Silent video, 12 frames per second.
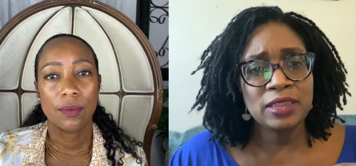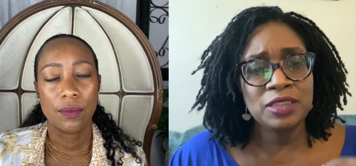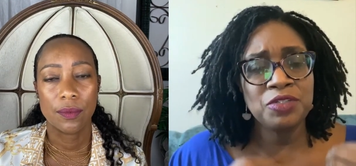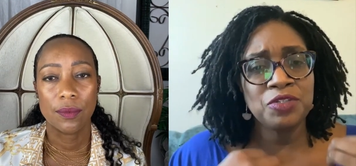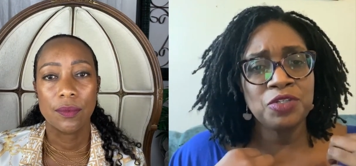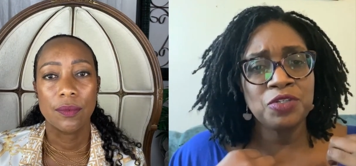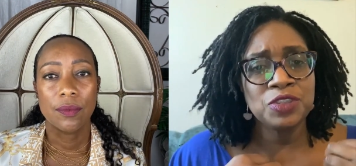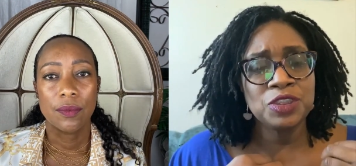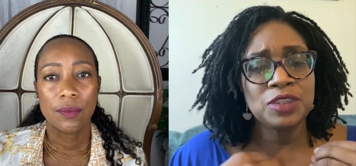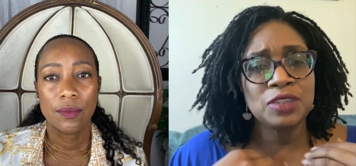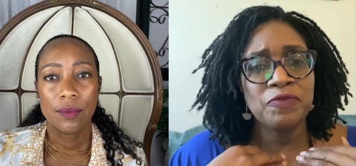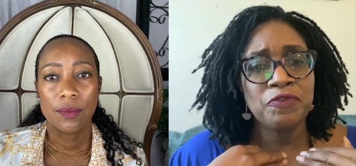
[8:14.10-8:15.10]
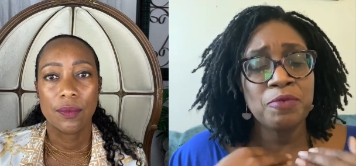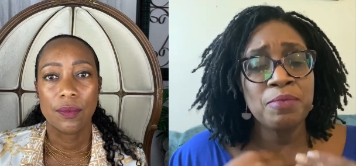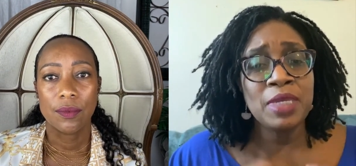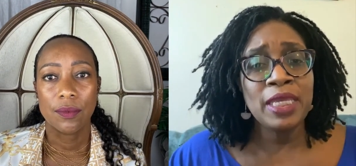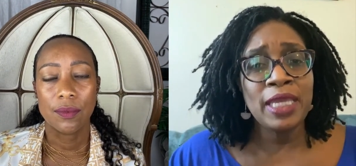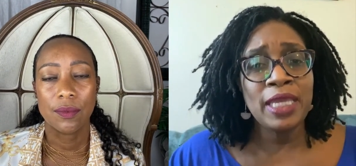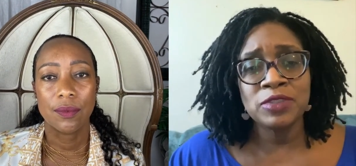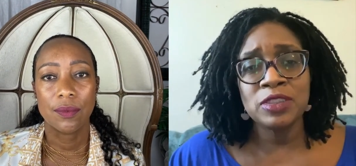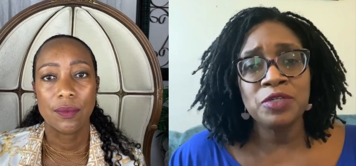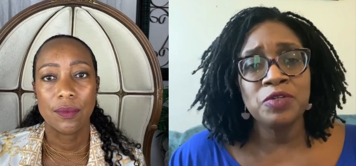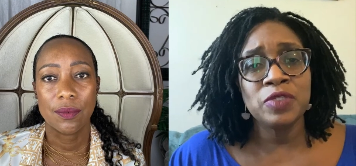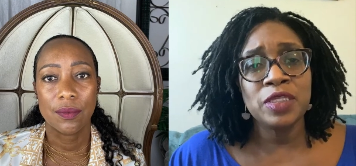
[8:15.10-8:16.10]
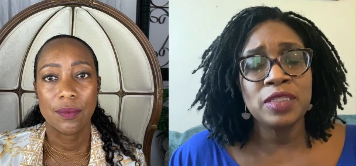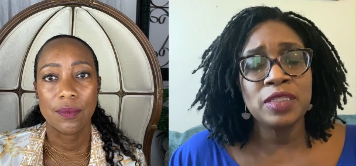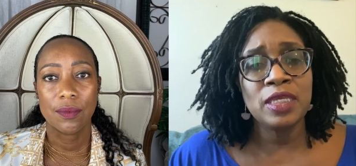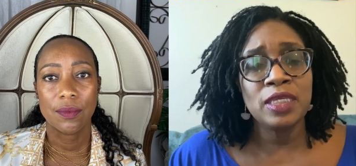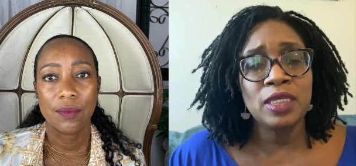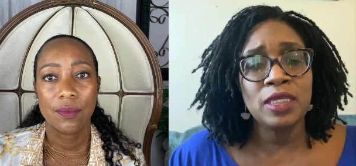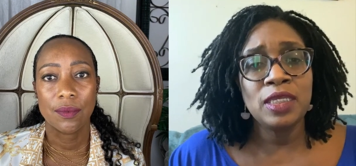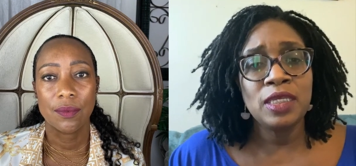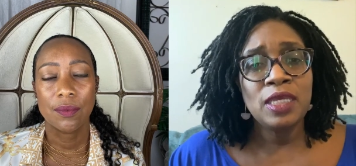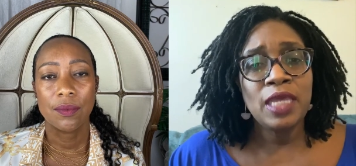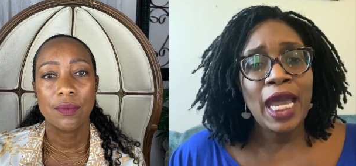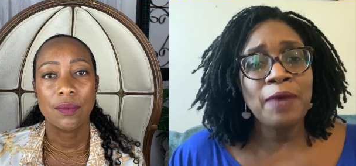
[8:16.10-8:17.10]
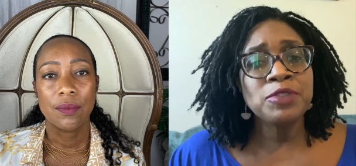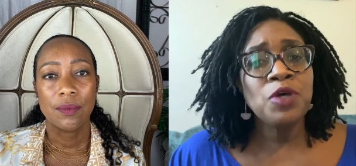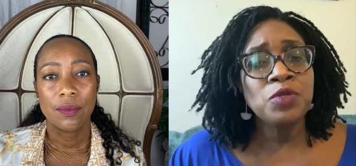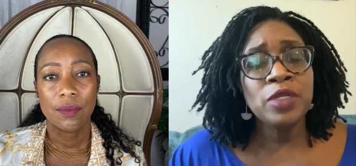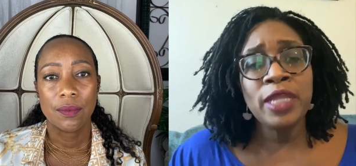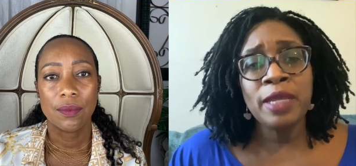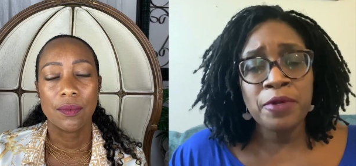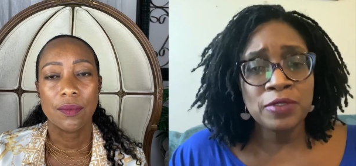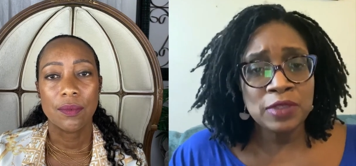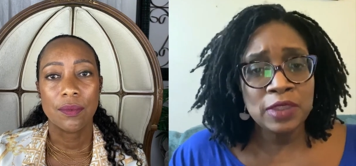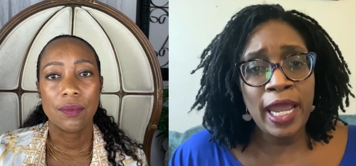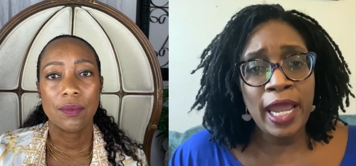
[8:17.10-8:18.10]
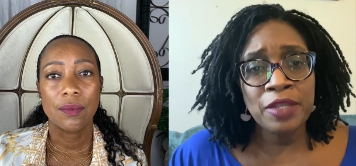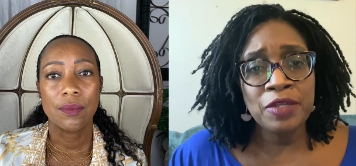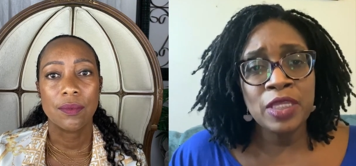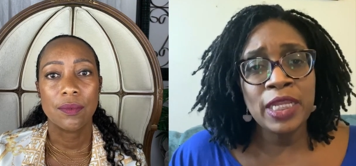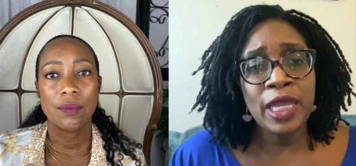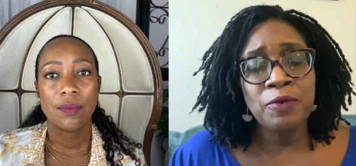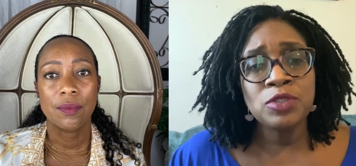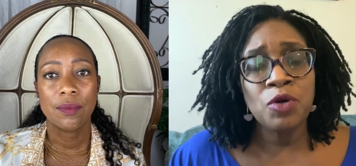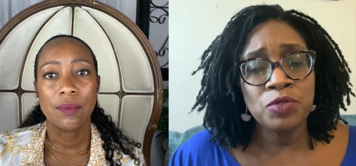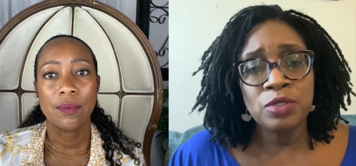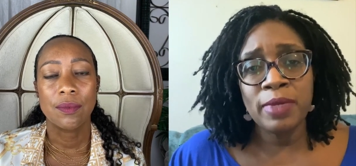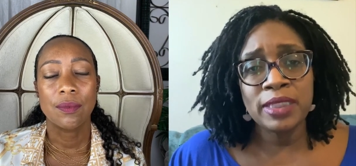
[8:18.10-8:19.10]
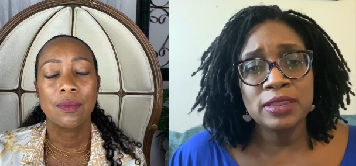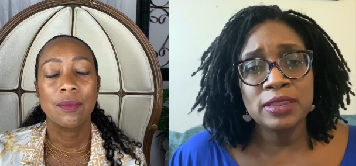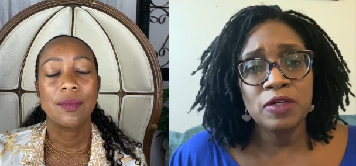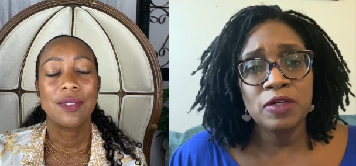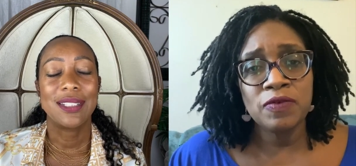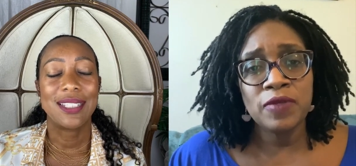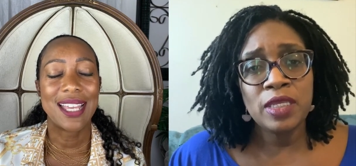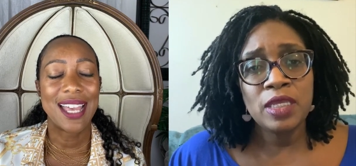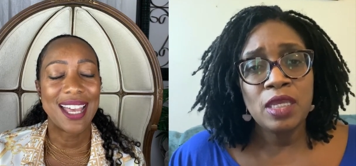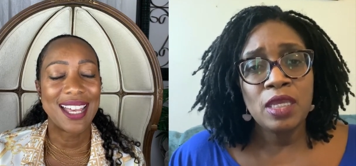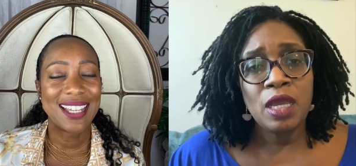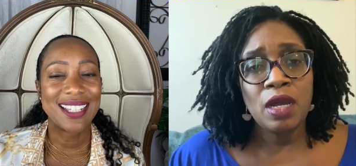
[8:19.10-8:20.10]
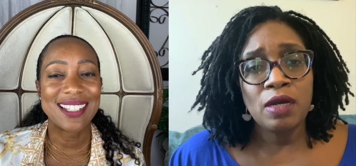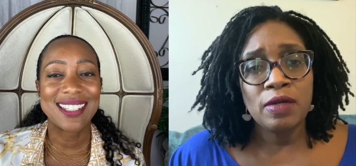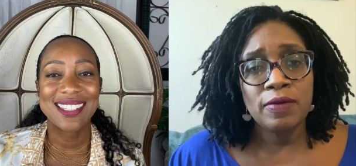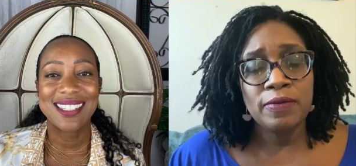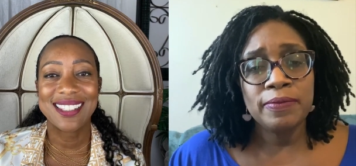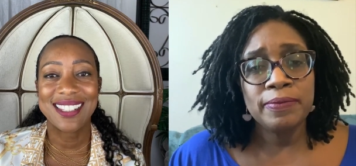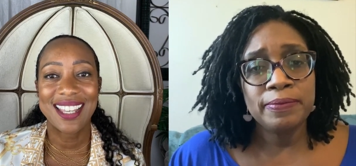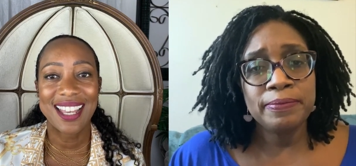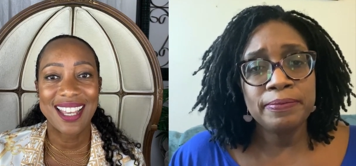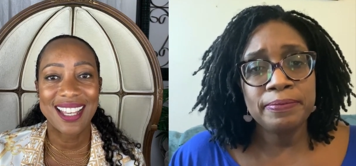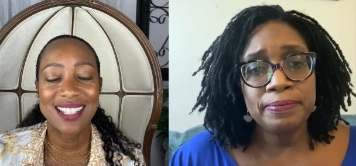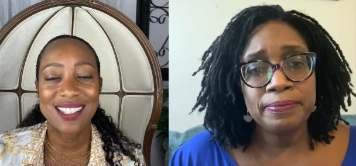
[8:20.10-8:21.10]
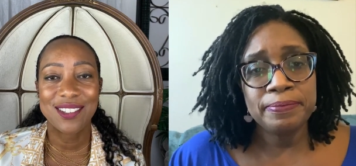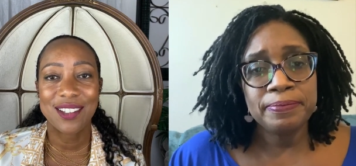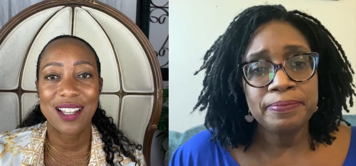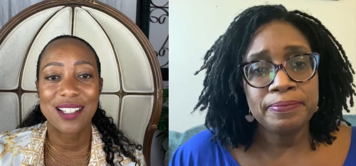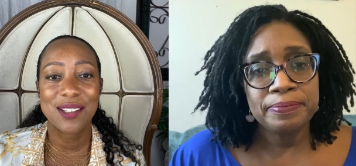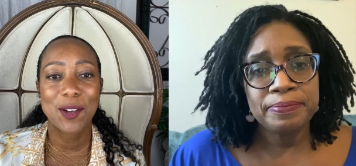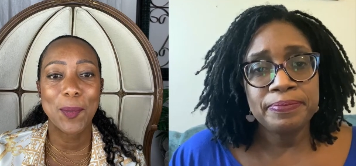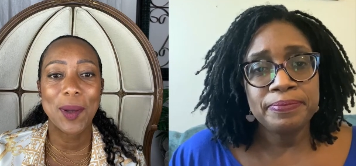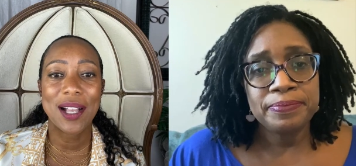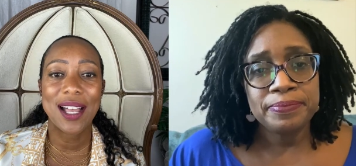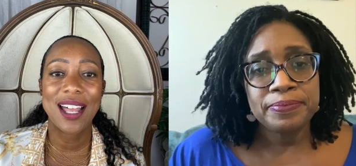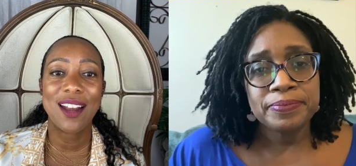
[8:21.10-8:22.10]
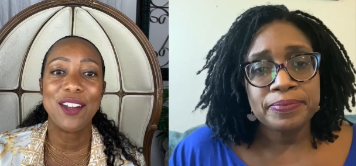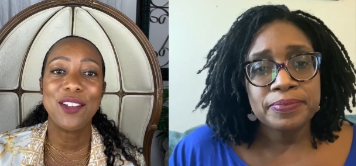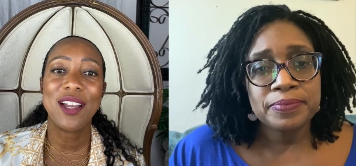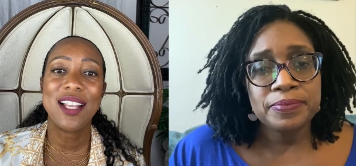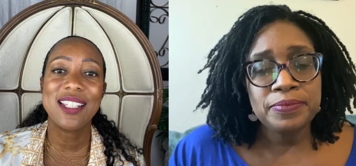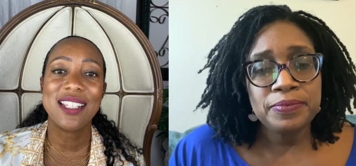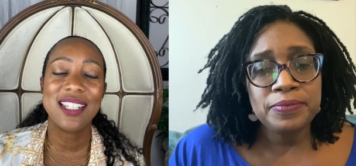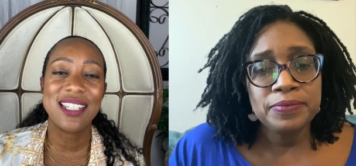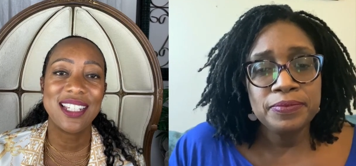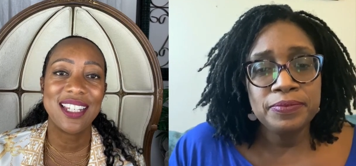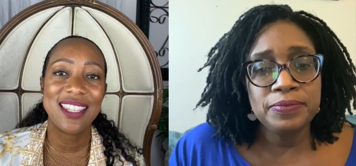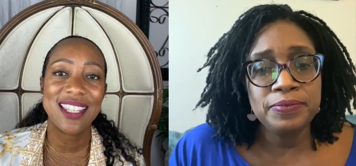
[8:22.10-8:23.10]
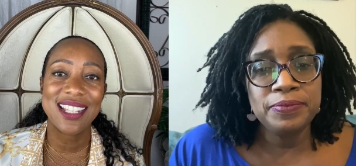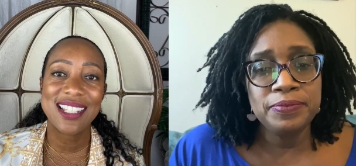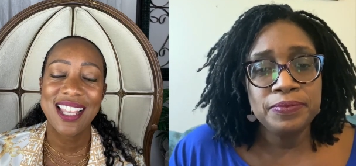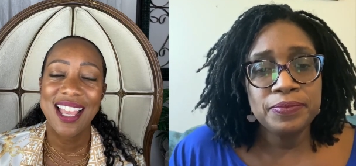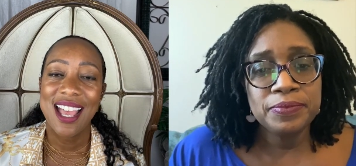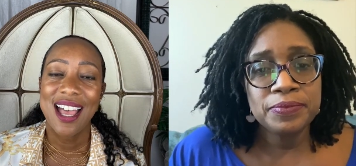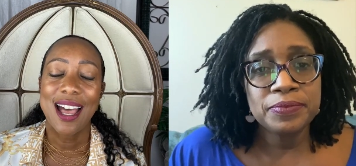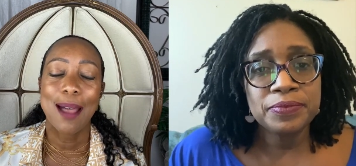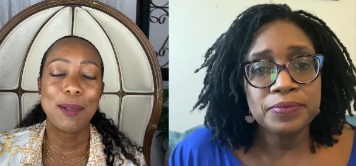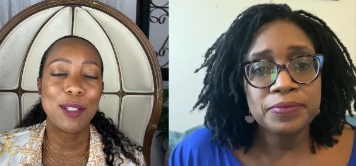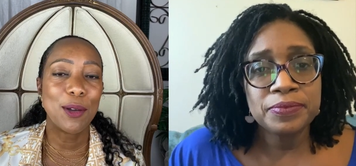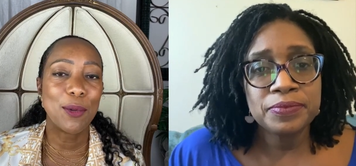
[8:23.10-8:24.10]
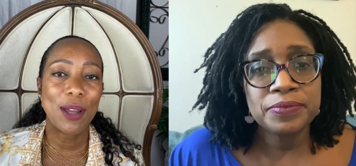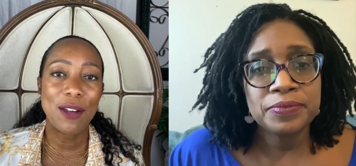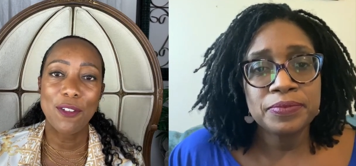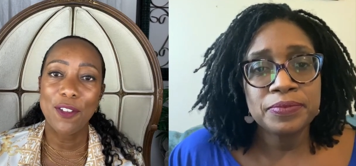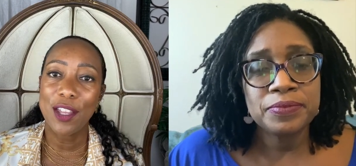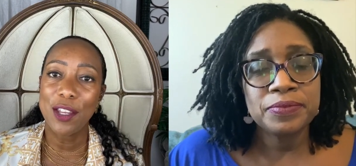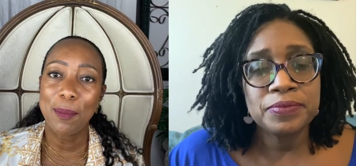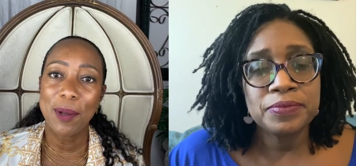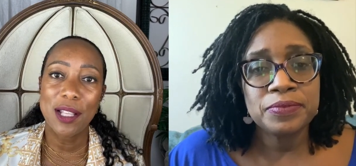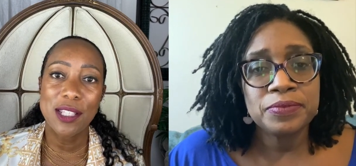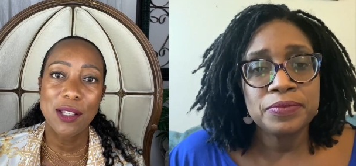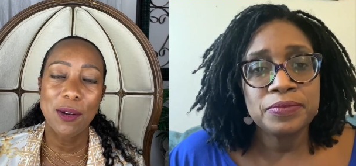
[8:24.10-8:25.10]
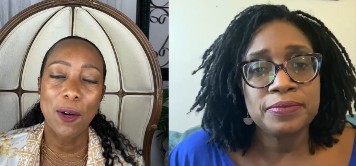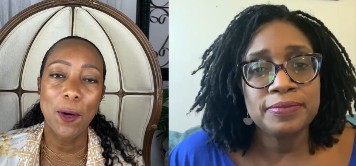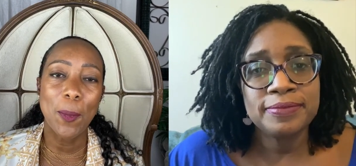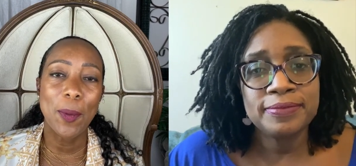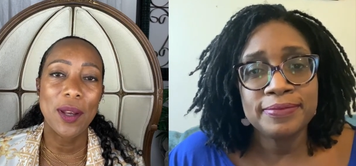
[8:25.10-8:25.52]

Speaker 1: It's you're, you're just, for me, I was literally thinking I was holding that person higher than I was holding myself.
Speaker 2: Yes, yes, you guys. Oh my God, are you guys listening to this? I'm so grateful that you're being so